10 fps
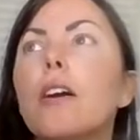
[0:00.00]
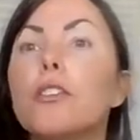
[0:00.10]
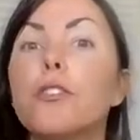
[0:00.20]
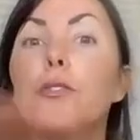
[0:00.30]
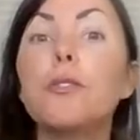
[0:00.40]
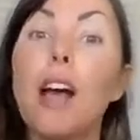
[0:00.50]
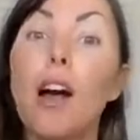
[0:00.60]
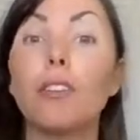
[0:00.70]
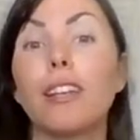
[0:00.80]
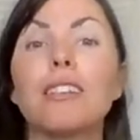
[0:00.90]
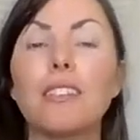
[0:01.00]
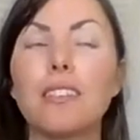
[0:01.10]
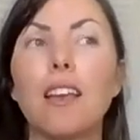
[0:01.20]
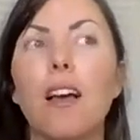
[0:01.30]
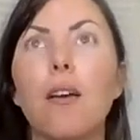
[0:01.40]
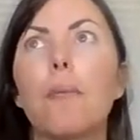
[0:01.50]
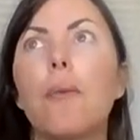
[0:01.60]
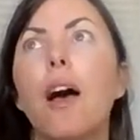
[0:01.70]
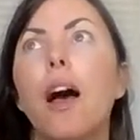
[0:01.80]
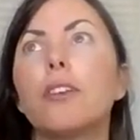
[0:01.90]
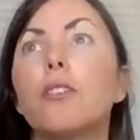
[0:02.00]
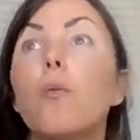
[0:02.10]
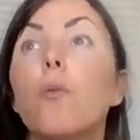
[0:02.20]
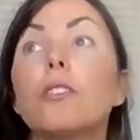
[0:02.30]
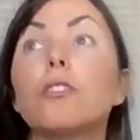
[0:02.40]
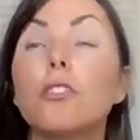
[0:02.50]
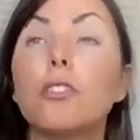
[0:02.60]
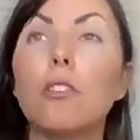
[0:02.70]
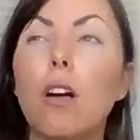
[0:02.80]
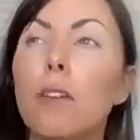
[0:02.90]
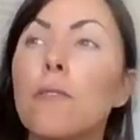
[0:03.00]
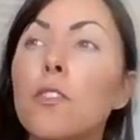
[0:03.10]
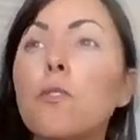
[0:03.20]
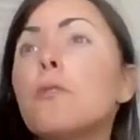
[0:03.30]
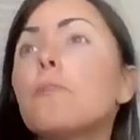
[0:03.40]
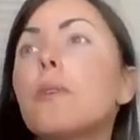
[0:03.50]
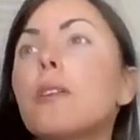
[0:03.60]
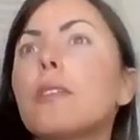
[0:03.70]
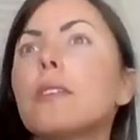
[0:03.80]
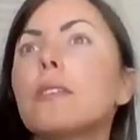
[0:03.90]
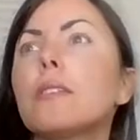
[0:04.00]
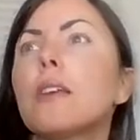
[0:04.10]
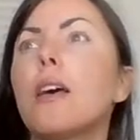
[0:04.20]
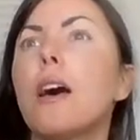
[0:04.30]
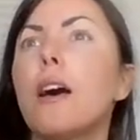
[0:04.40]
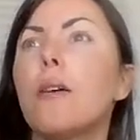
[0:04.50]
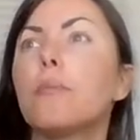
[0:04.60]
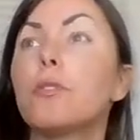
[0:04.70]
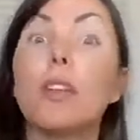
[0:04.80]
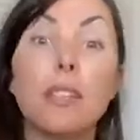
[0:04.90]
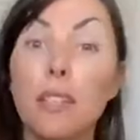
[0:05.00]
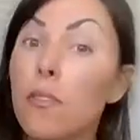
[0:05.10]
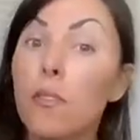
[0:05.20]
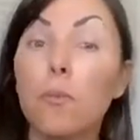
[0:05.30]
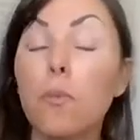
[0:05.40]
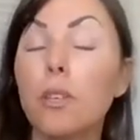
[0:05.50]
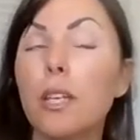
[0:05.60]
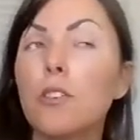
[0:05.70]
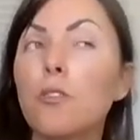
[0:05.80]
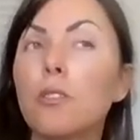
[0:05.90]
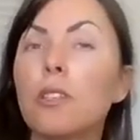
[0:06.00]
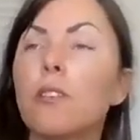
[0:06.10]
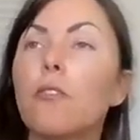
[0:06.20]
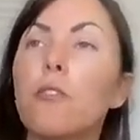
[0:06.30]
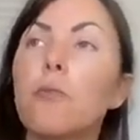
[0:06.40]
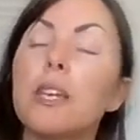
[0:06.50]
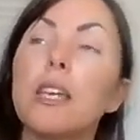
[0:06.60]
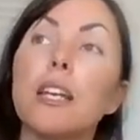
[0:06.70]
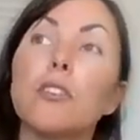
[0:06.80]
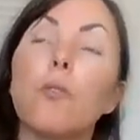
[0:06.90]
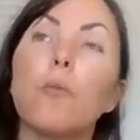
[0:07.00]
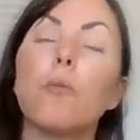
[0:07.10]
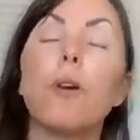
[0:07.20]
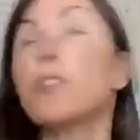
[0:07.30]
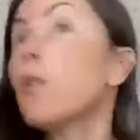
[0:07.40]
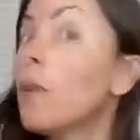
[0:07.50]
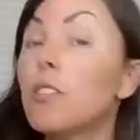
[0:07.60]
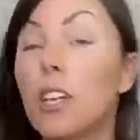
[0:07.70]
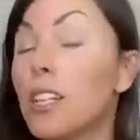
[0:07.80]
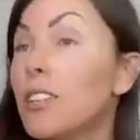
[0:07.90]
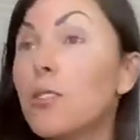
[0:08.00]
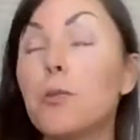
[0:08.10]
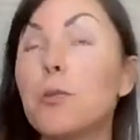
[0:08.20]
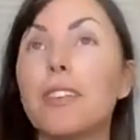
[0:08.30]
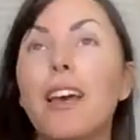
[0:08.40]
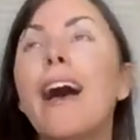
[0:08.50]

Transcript: news outlets. I don't watch a lot of news, but this, so that's even really interesting for me. I don't watch any news.